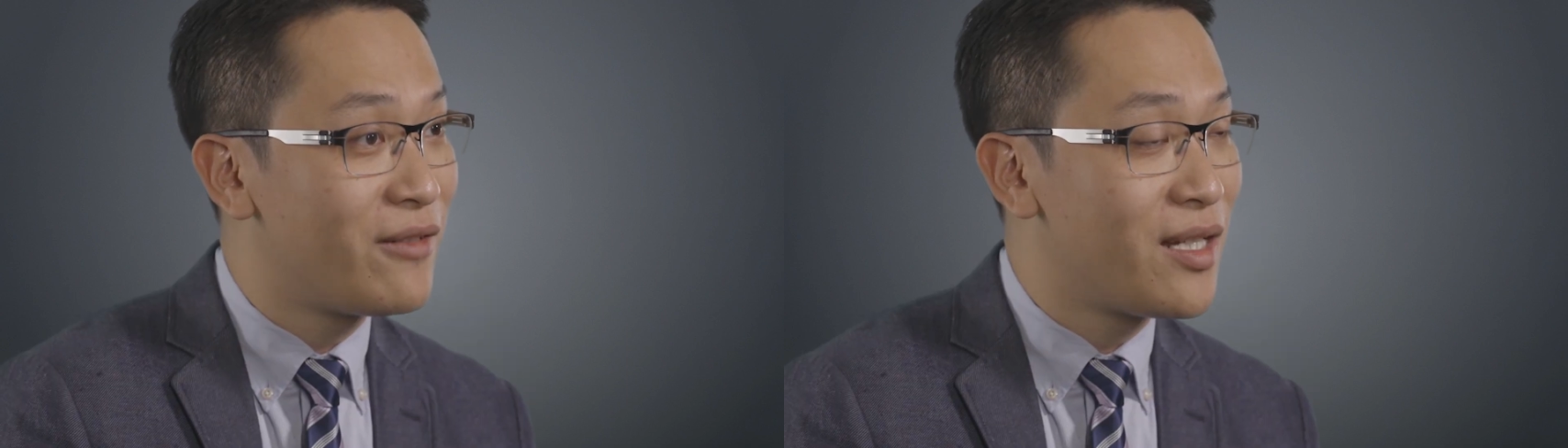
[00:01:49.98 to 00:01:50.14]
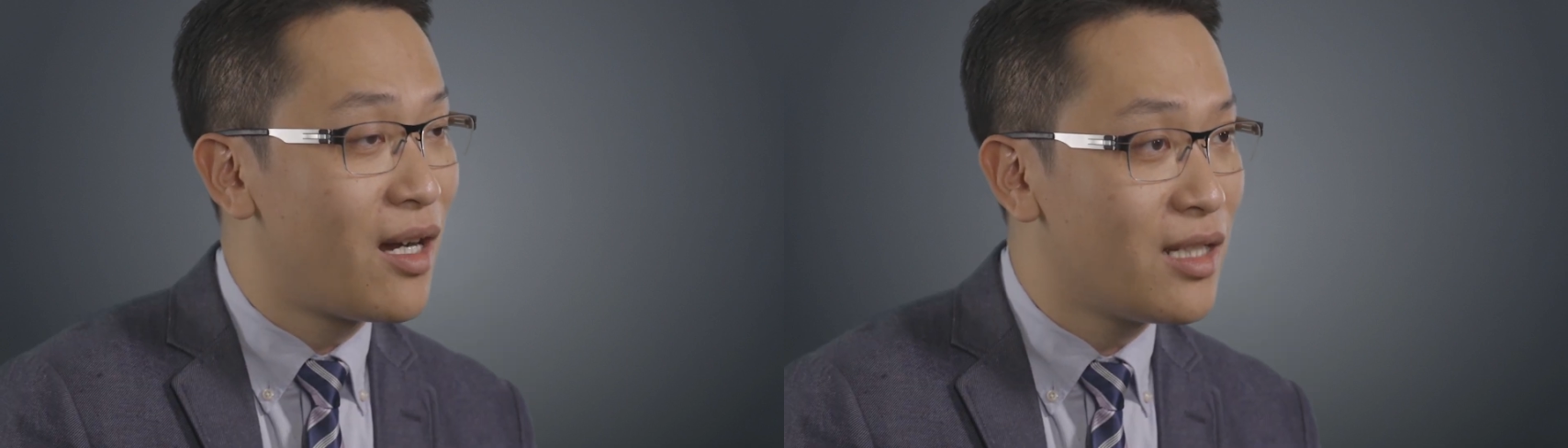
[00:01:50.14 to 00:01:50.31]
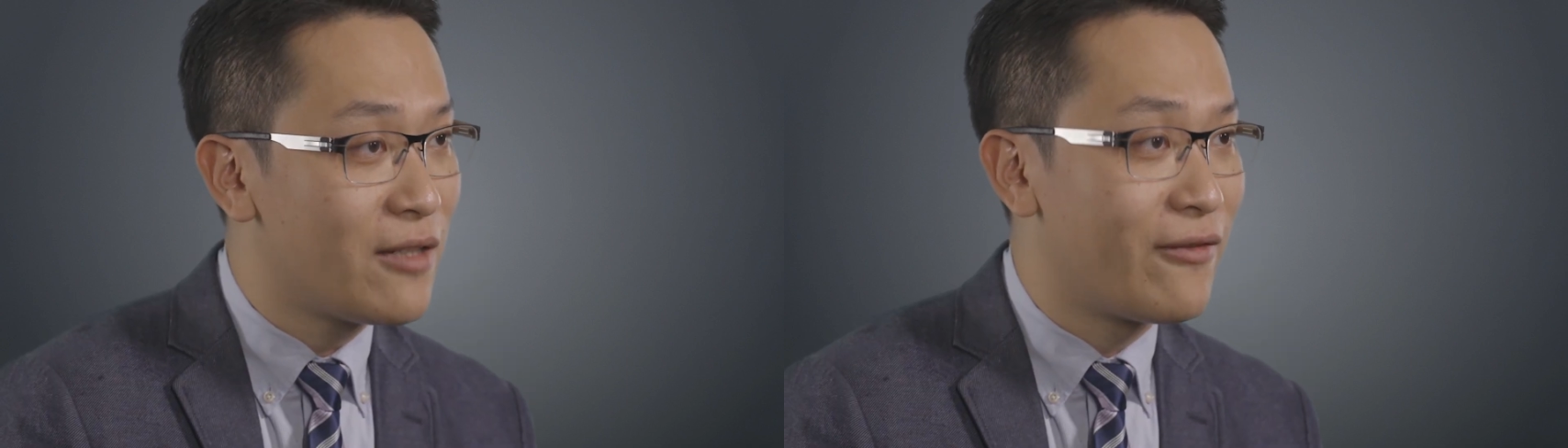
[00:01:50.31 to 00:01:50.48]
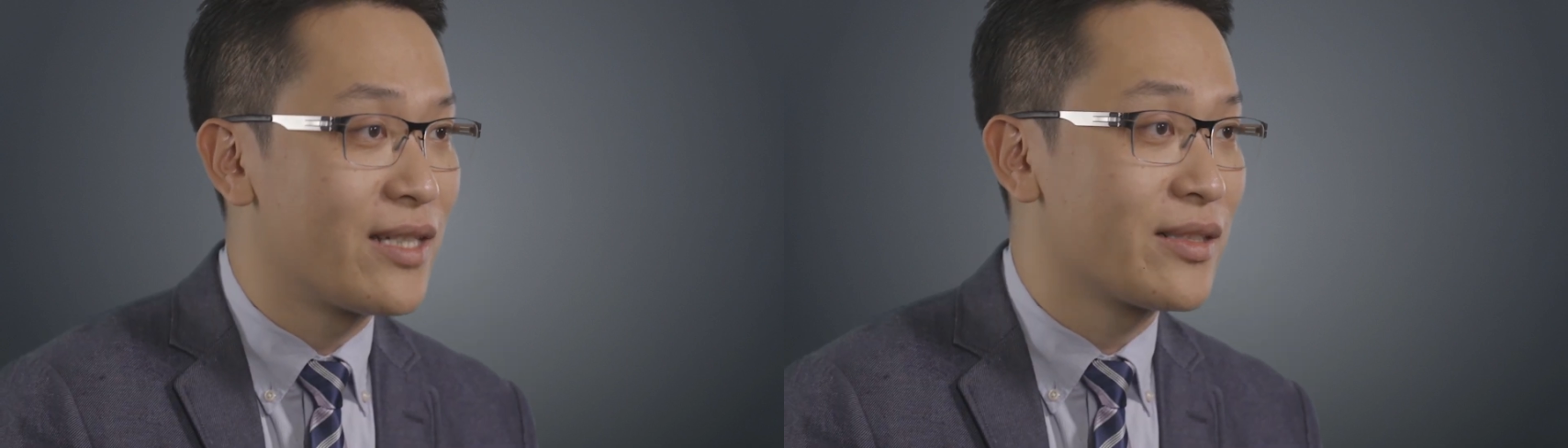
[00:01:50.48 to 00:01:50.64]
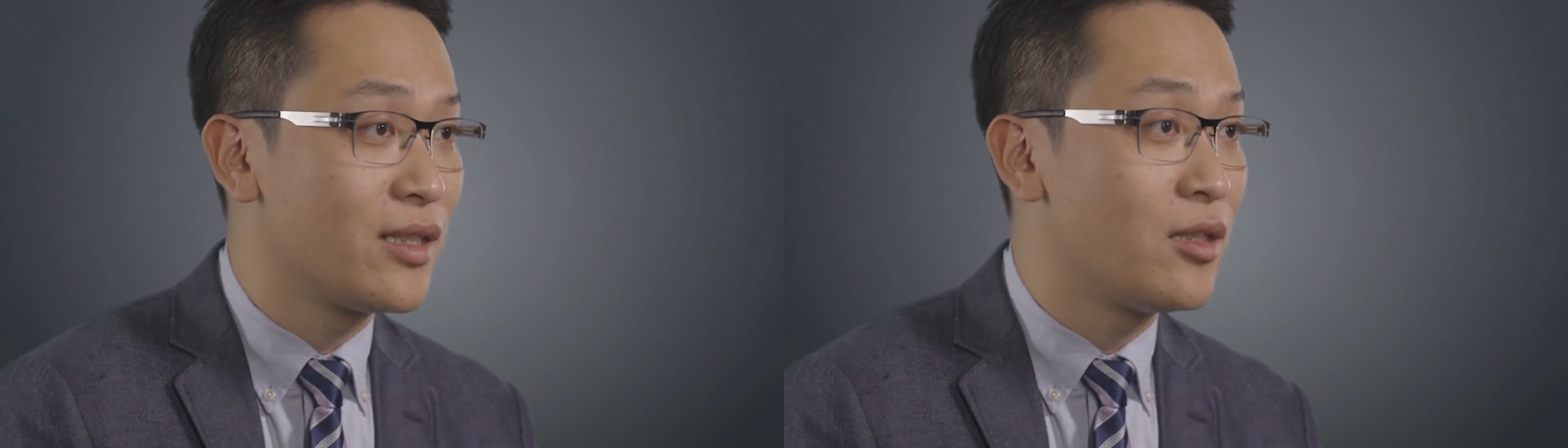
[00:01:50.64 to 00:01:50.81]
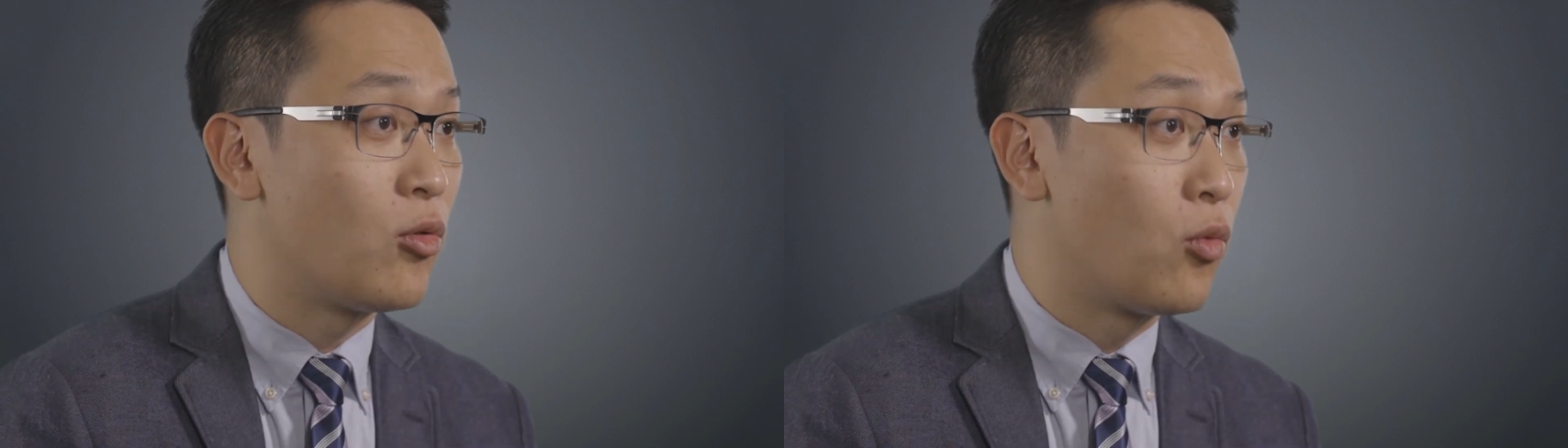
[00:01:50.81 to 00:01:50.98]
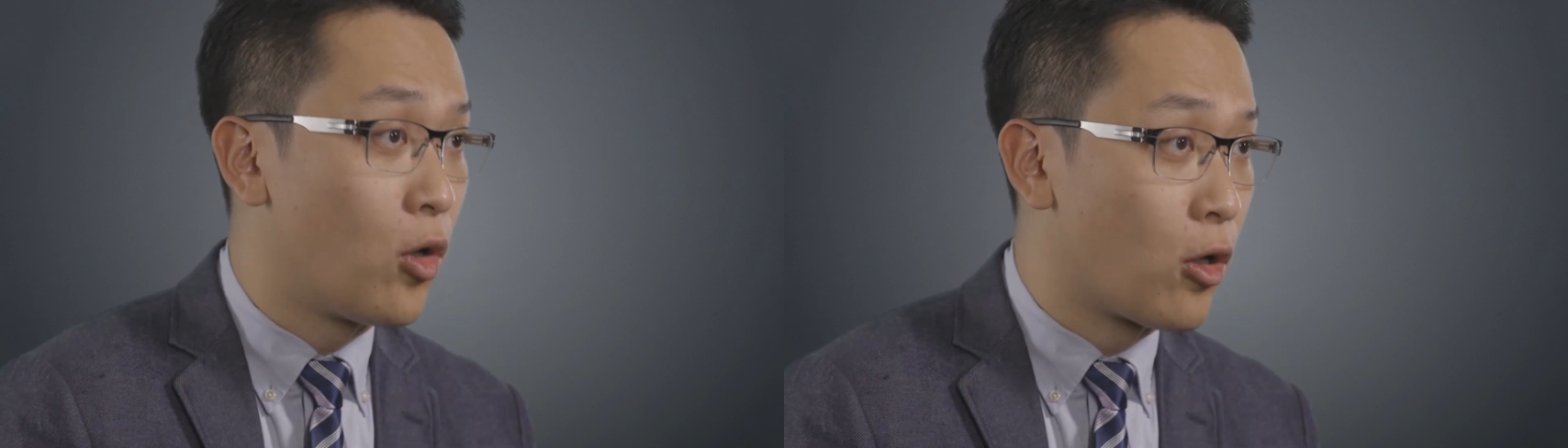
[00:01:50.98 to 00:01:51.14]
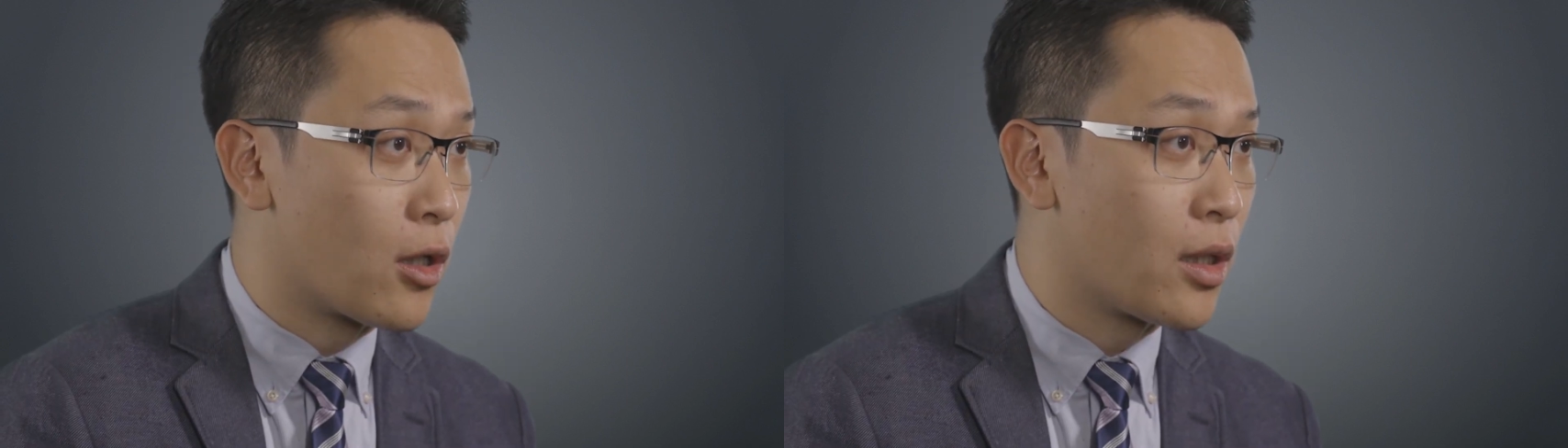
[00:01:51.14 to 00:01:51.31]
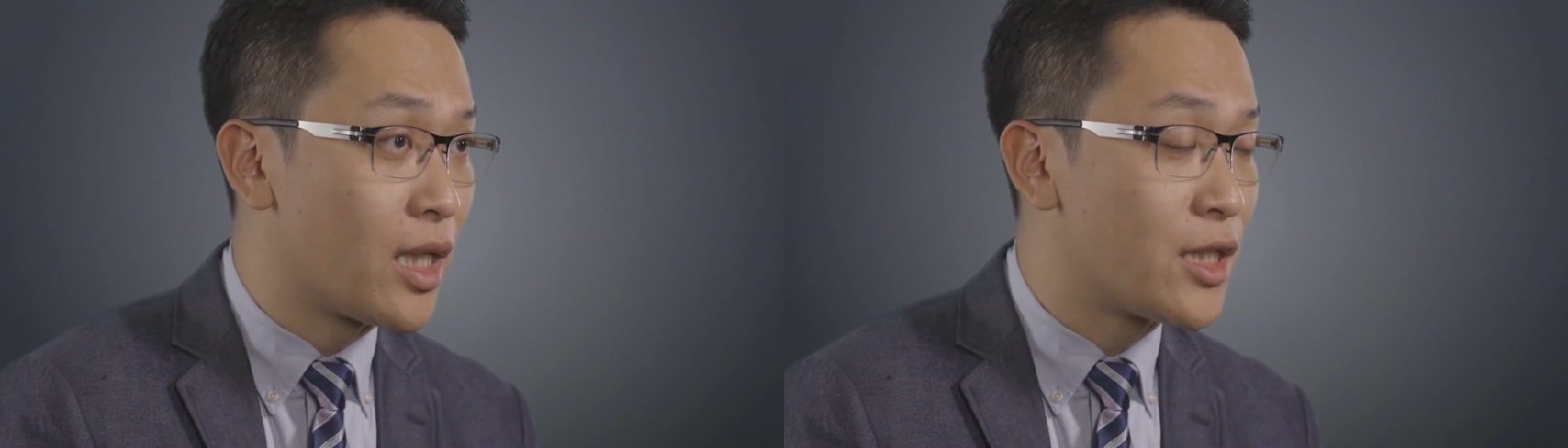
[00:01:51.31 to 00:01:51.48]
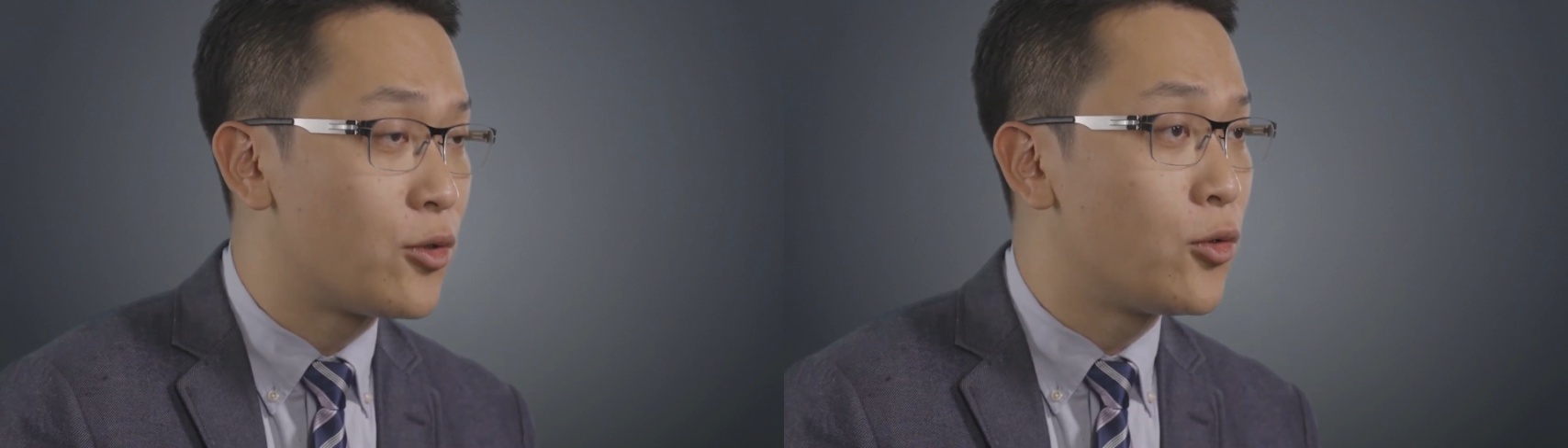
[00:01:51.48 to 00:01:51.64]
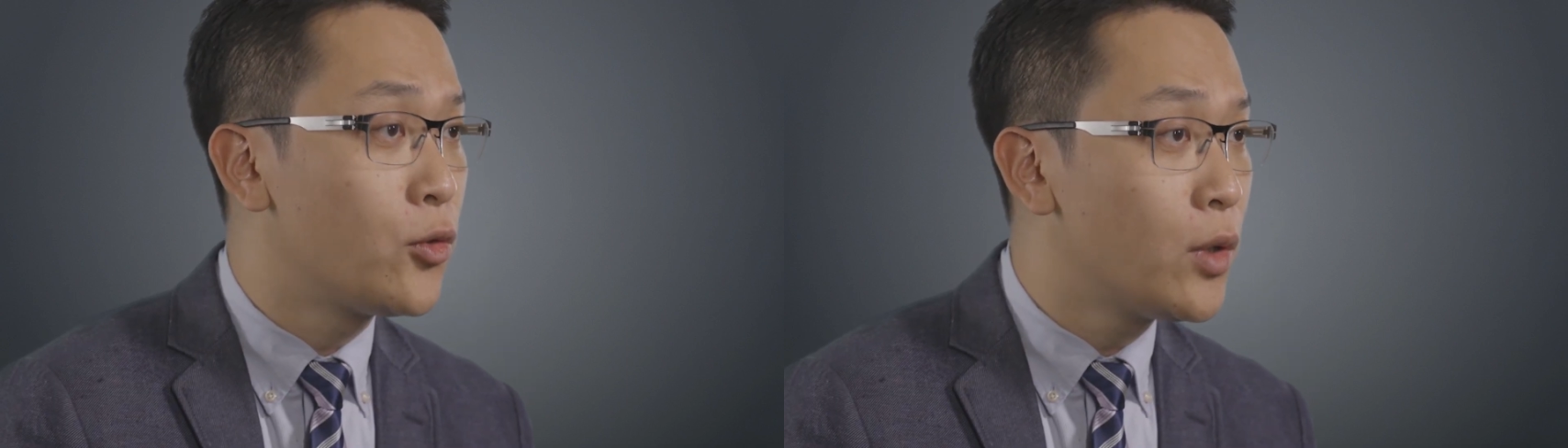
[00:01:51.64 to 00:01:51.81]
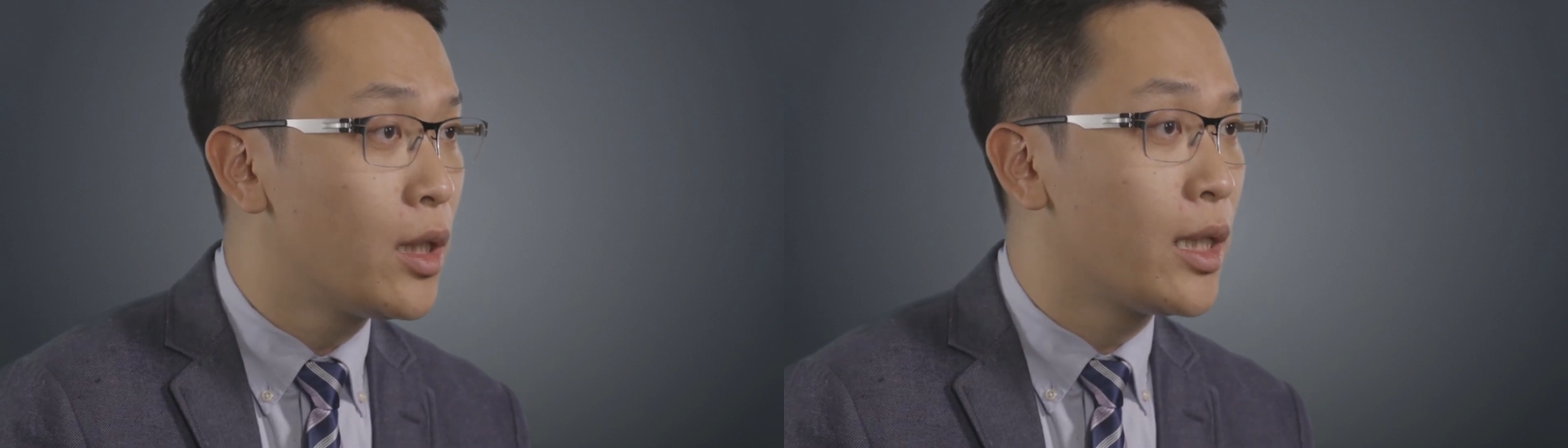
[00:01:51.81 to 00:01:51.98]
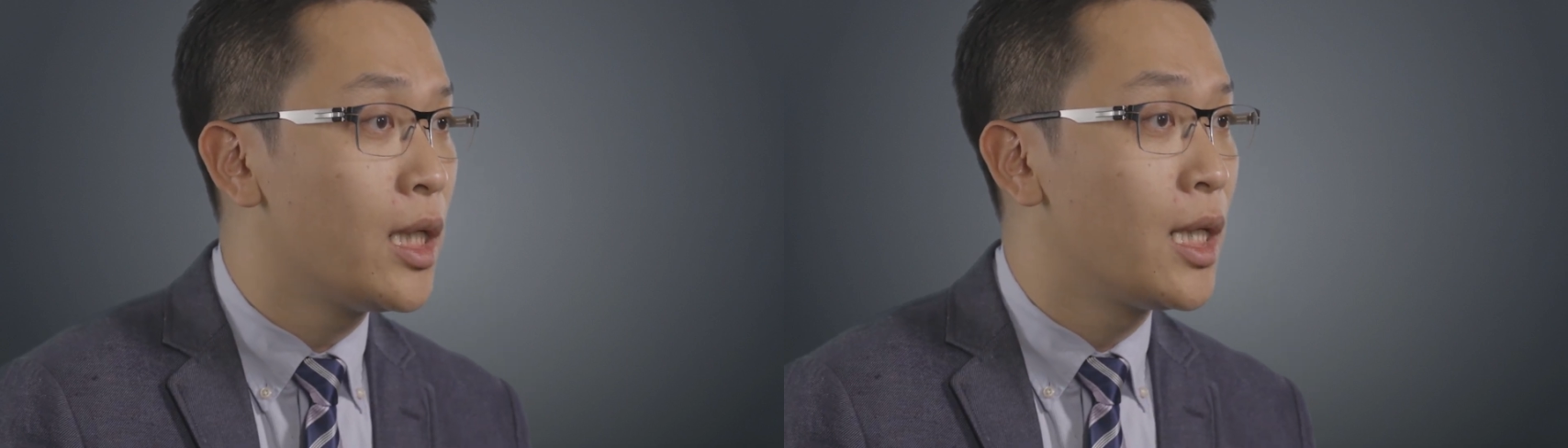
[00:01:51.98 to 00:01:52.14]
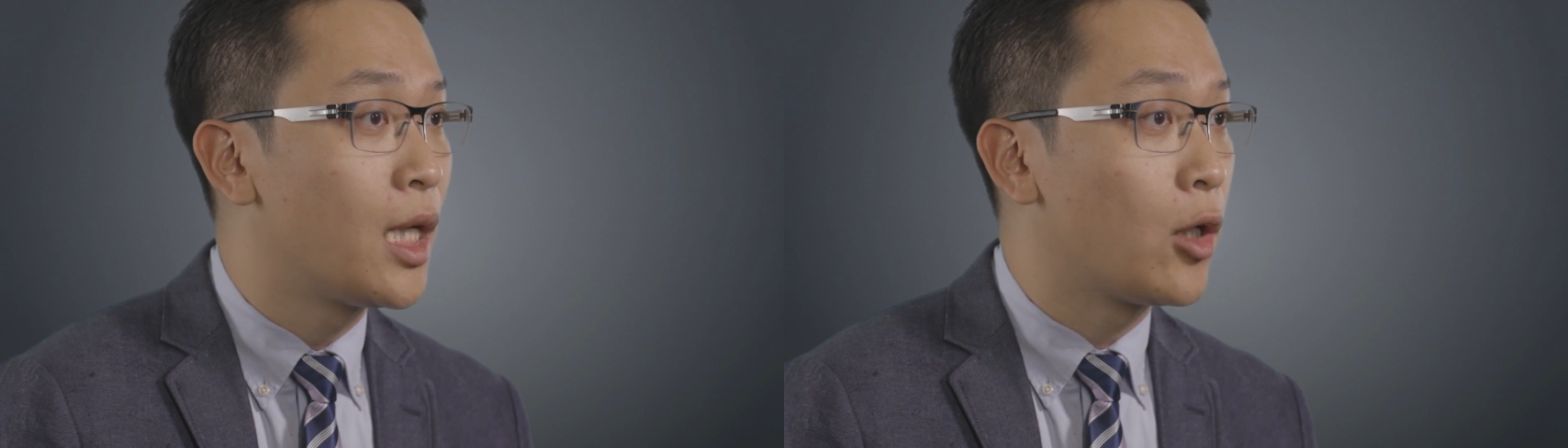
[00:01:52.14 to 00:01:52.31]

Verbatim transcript: Young Investigator Award is really